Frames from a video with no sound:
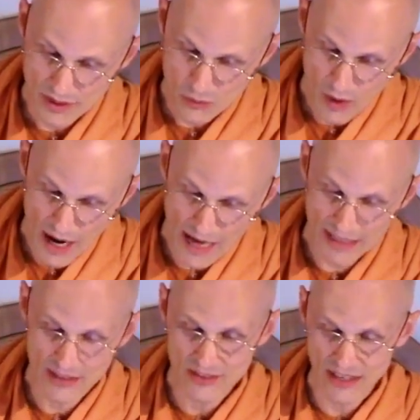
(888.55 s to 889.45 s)
Why?
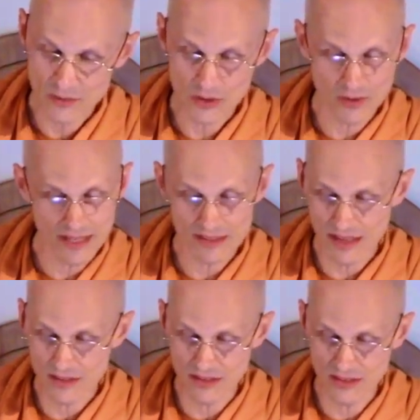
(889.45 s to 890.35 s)
He said with great
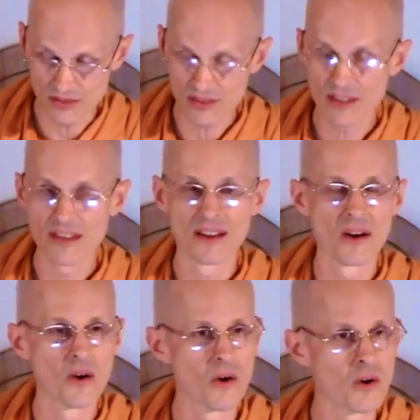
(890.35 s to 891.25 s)
tenderness,
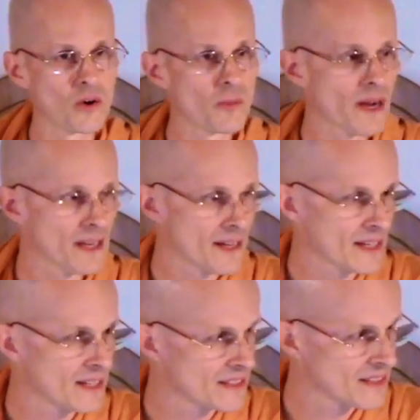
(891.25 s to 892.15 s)
"O my
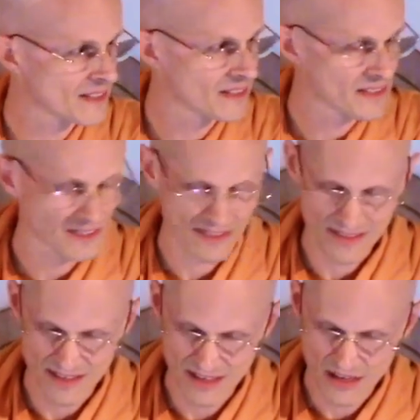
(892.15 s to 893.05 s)
Naren,
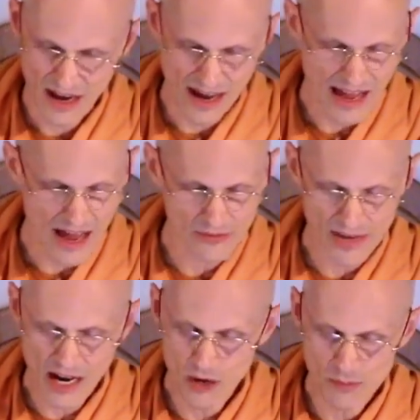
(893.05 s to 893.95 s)
I have
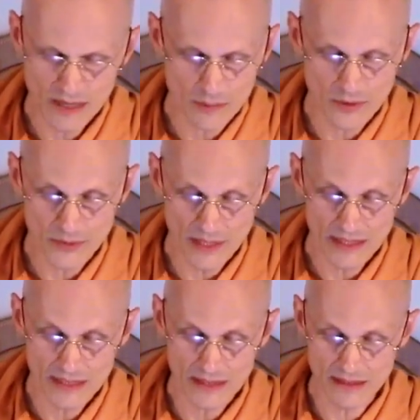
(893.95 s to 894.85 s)
now become a
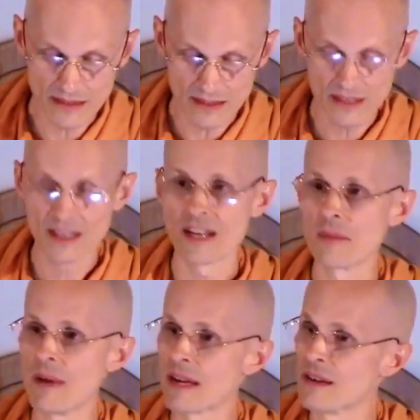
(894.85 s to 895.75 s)
fakir, a
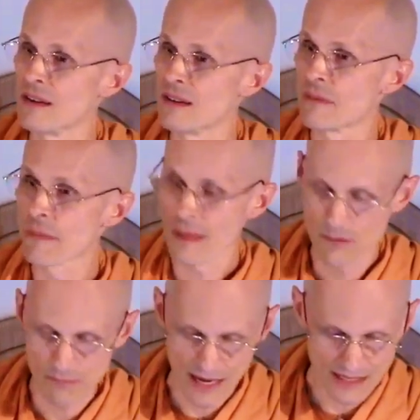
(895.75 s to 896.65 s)
beggar,
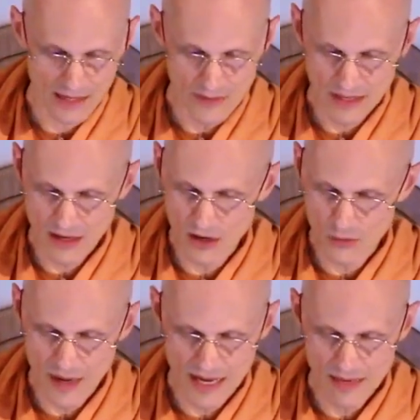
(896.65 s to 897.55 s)
by giving
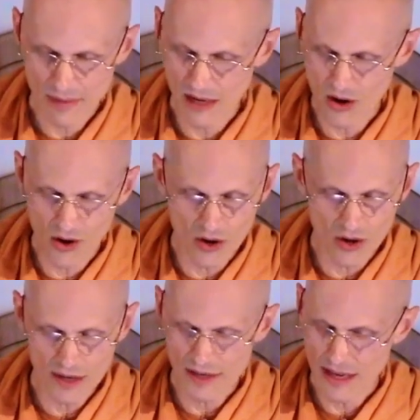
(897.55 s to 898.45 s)
away my
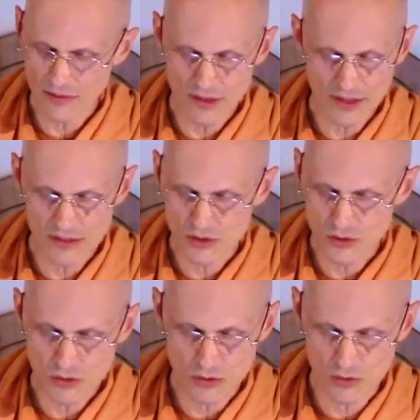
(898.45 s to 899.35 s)
all and everything to
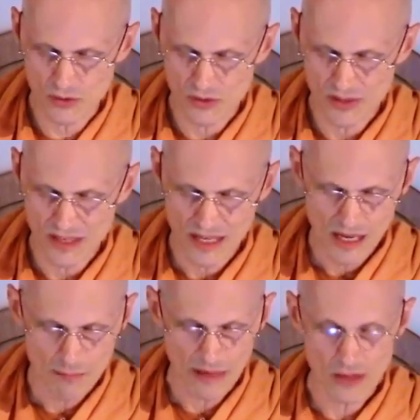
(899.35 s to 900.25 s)
you.
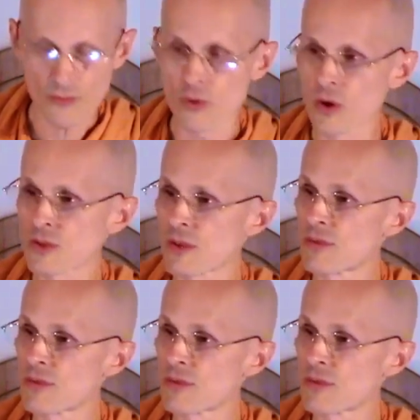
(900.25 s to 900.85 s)
By the force of